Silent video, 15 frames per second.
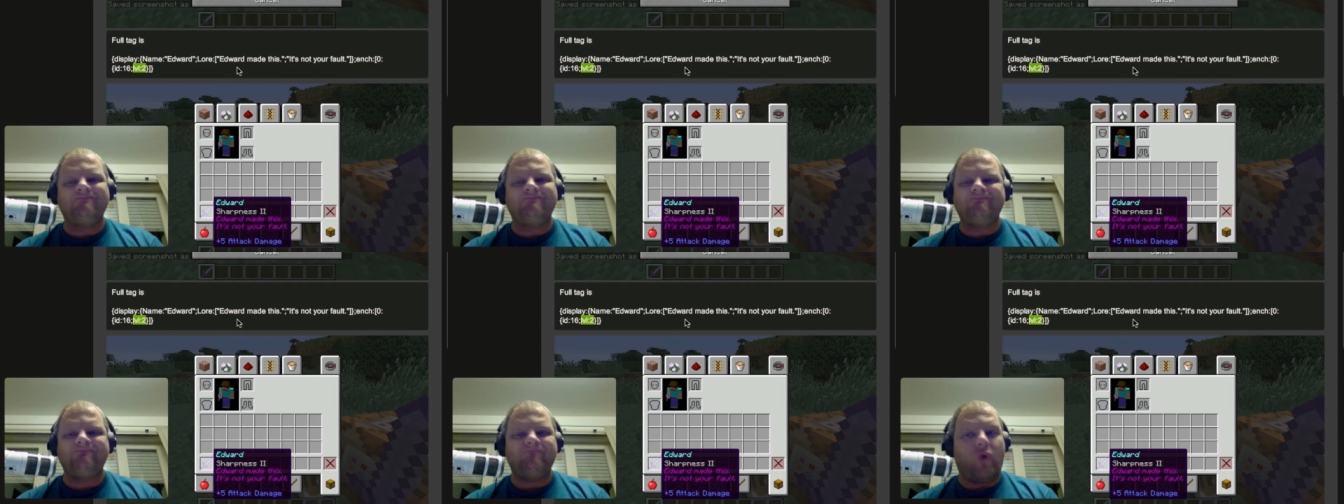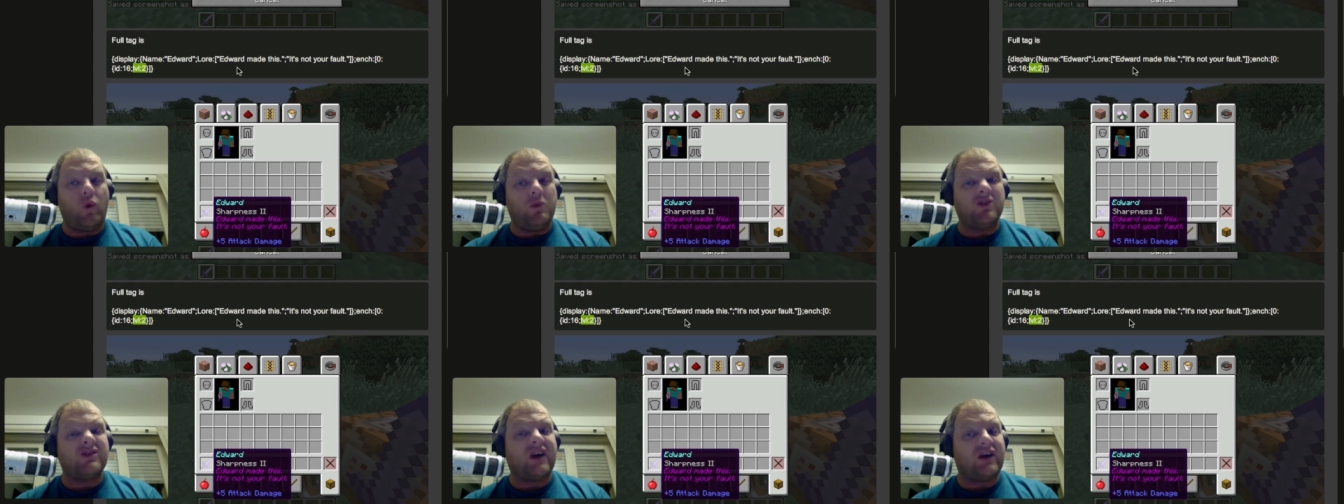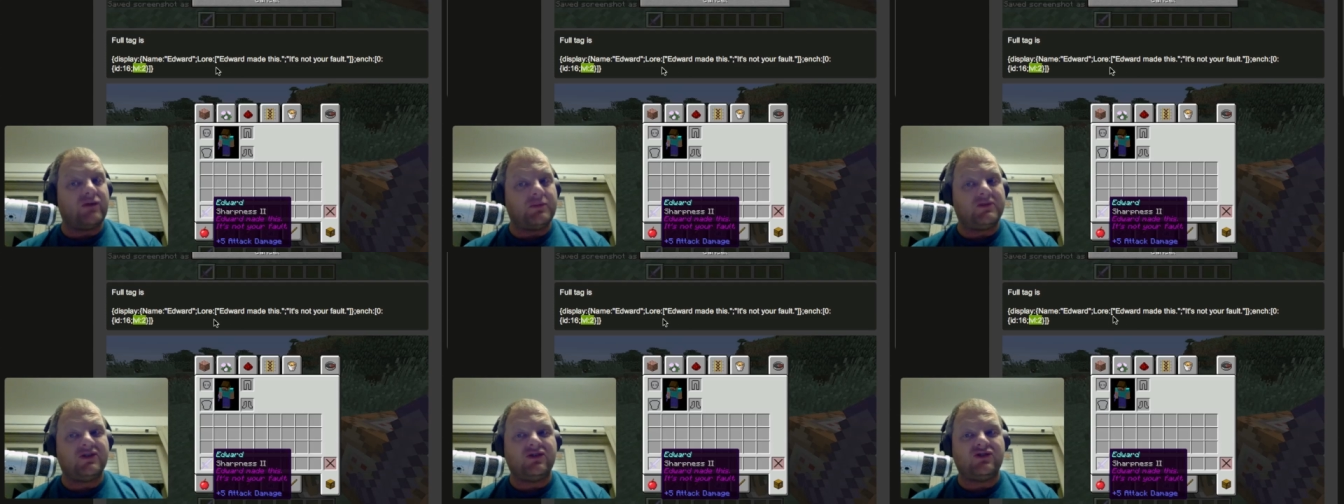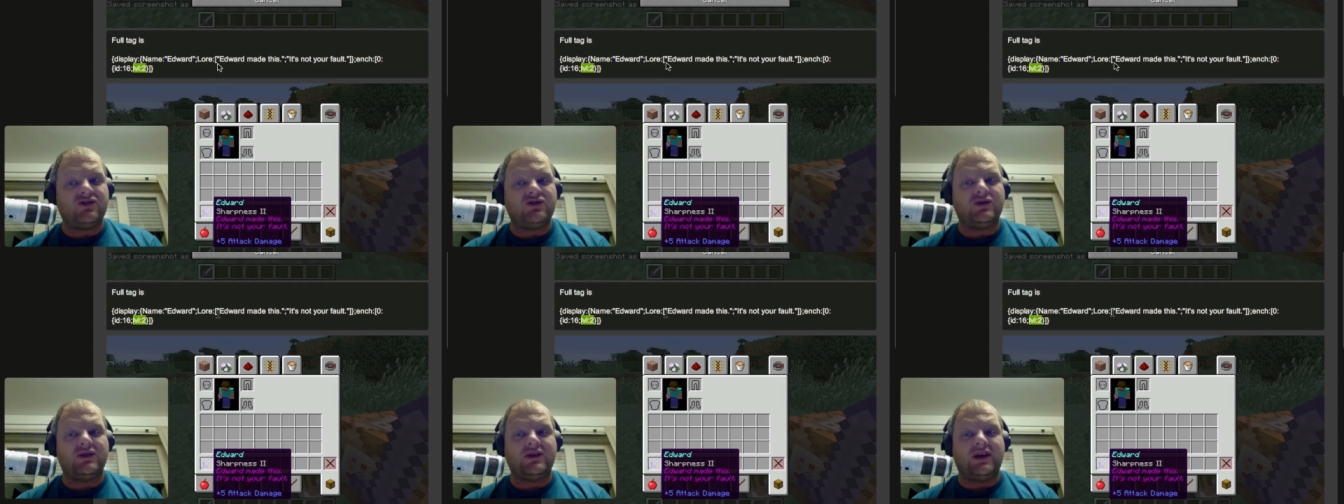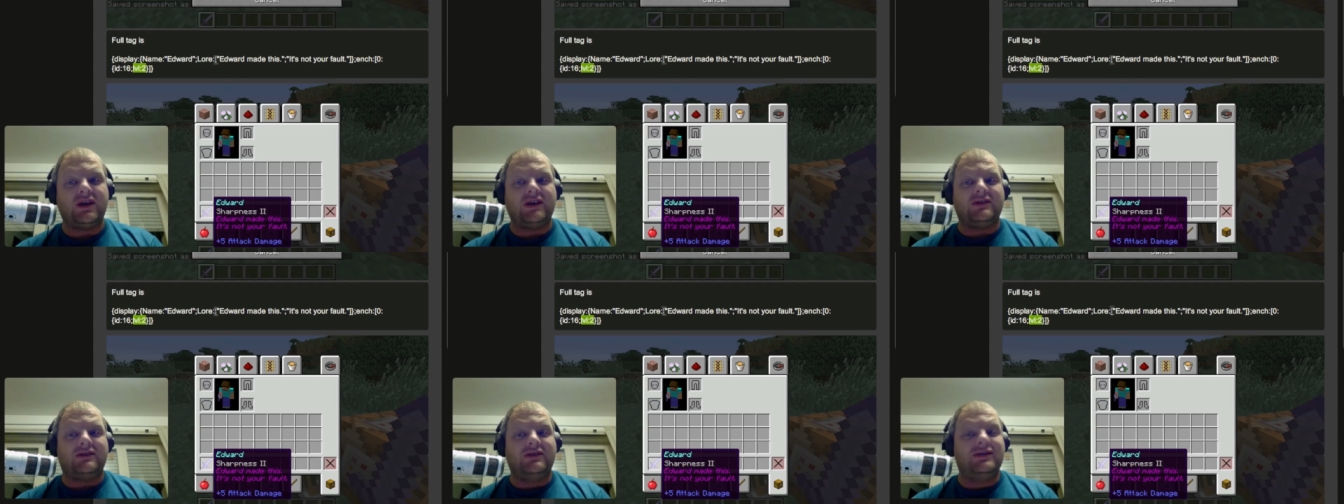almost 100% sure
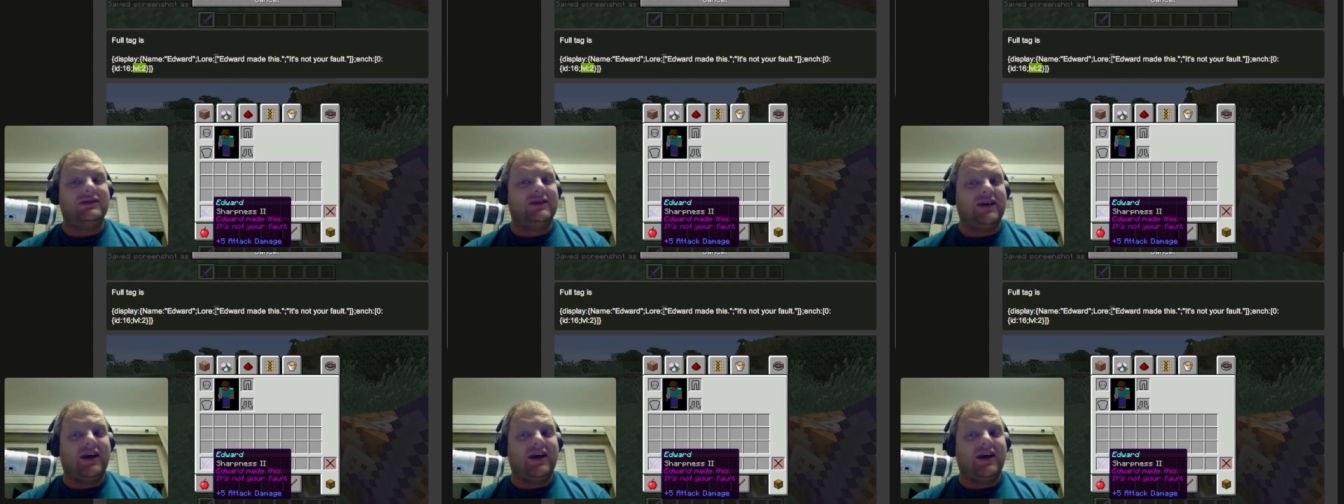that